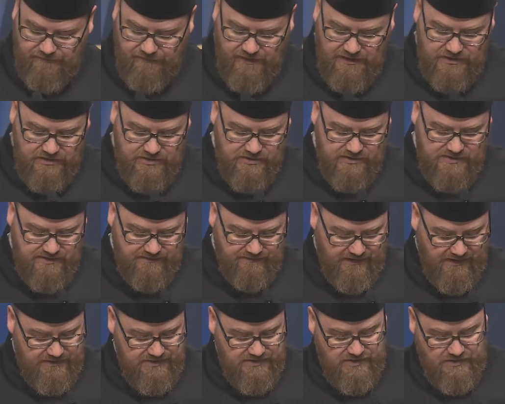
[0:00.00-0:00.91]
features
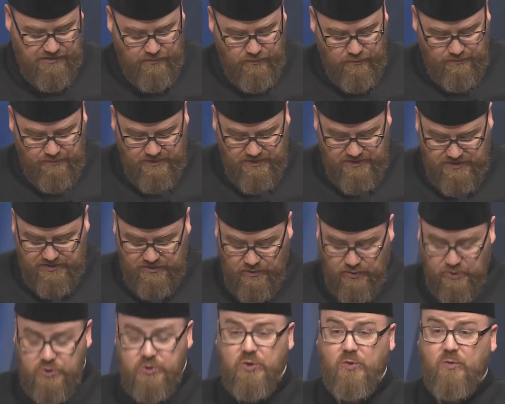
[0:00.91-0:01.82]
of Hazrat Umar's
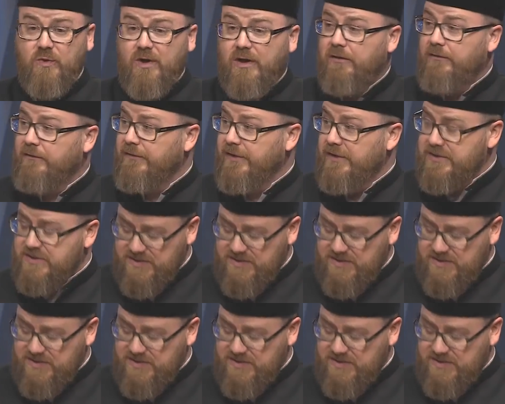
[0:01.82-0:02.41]
social welfare